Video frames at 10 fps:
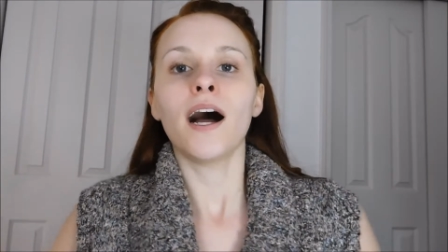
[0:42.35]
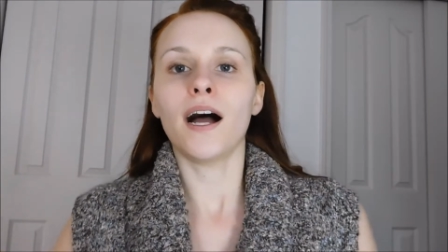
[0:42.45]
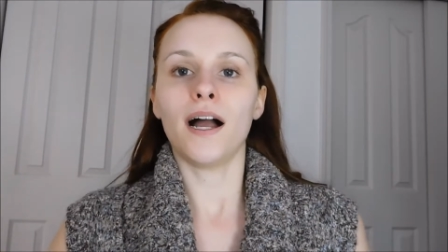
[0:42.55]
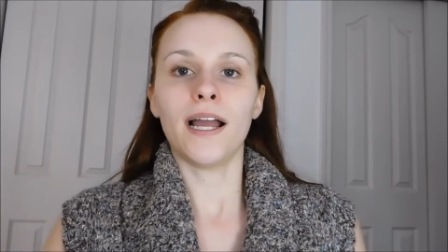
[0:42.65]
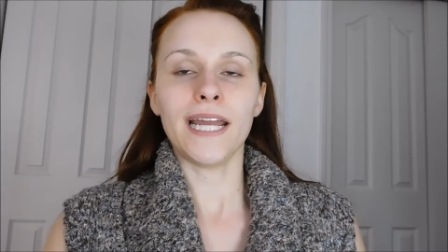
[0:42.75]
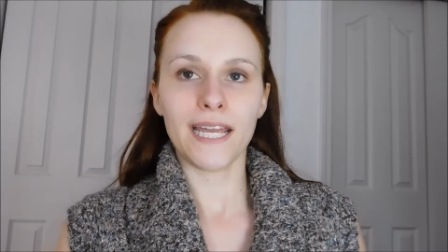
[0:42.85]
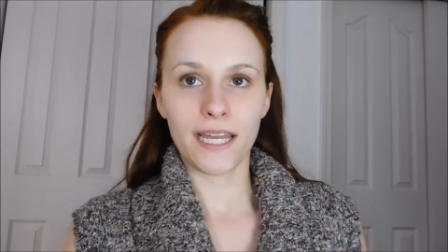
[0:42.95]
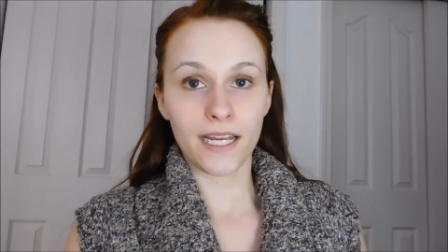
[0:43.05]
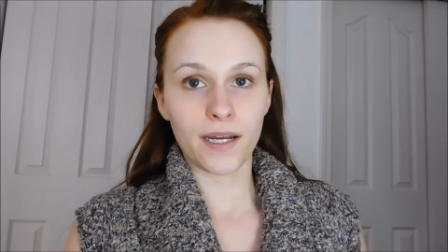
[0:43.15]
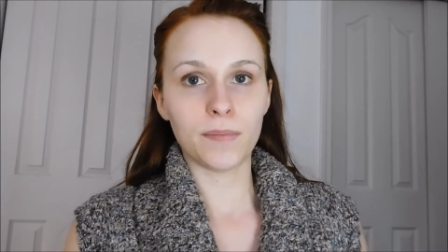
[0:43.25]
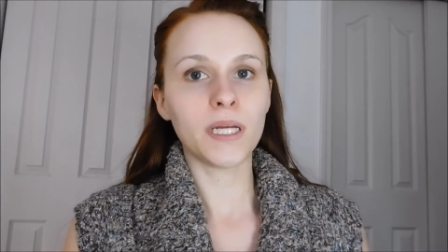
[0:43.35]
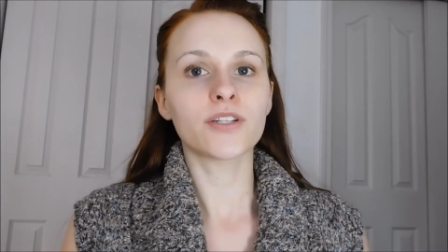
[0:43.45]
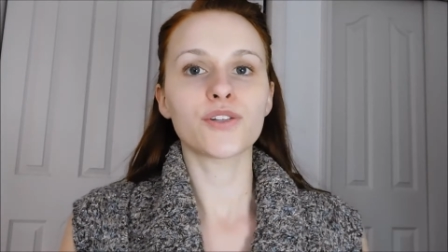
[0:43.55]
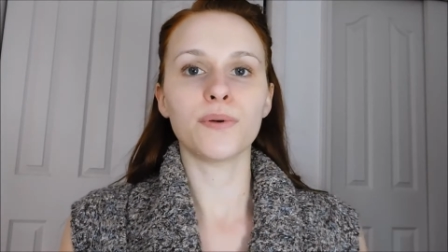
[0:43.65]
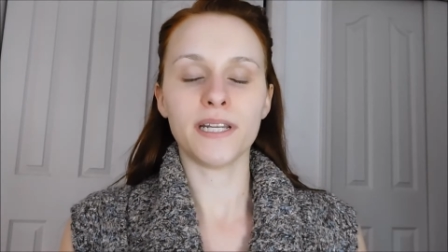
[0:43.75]
I am
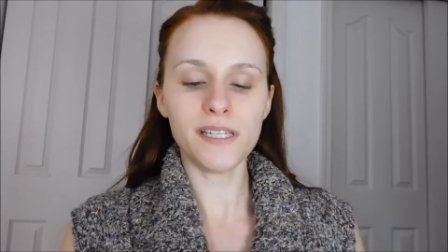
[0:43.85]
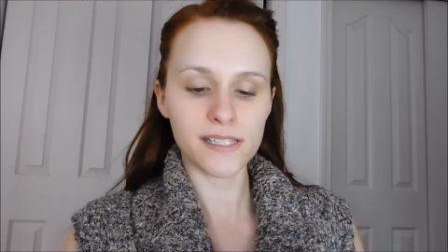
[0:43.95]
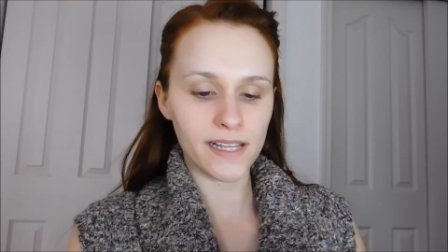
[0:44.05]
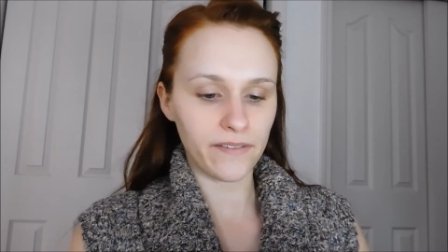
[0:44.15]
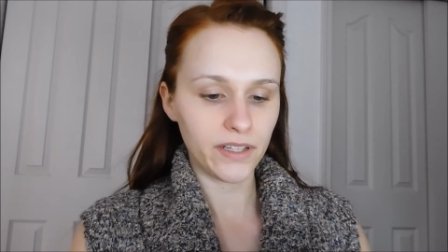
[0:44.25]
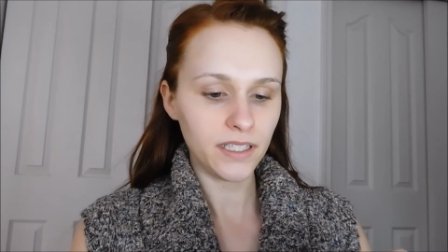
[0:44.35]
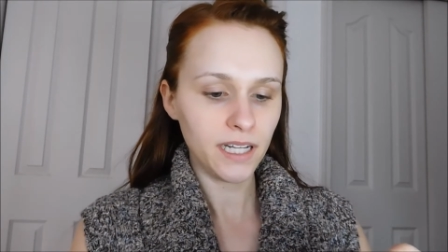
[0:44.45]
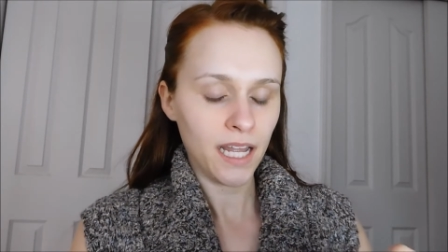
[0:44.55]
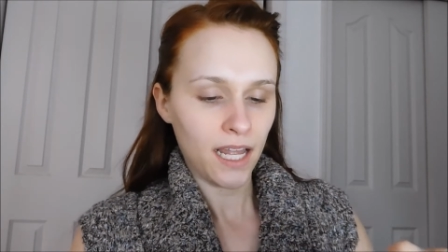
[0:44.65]
27,